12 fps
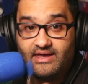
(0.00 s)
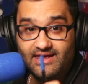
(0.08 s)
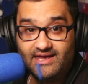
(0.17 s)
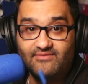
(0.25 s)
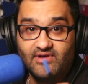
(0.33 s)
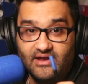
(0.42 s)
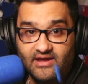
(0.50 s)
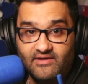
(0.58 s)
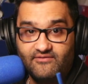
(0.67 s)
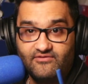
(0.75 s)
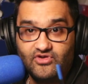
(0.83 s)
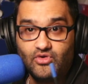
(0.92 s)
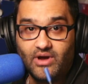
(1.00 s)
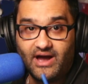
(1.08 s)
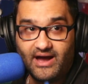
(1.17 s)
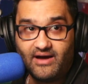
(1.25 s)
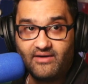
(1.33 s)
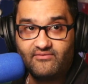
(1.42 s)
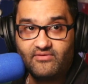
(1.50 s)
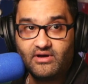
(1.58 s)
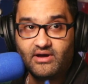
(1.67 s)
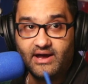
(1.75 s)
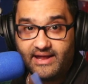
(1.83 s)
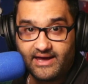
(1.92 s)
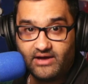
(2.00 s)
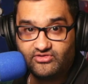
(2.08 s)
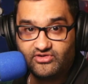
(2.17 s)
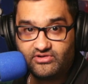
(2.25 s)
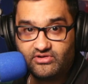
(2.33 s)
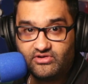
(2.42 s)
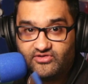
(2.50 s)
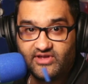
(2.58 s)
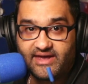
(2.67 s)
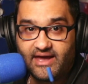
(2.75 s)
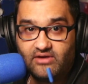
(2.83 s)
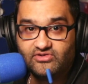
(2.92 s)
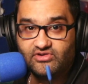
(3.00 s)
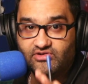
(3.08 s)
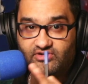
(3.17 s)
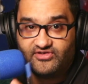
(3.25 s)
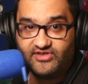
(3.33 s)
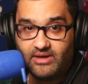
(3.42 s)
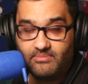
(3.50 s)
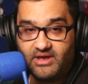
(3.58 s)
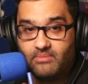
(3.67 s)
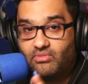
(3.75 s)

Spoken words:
even if you have an accountant, because the accountant does their bit.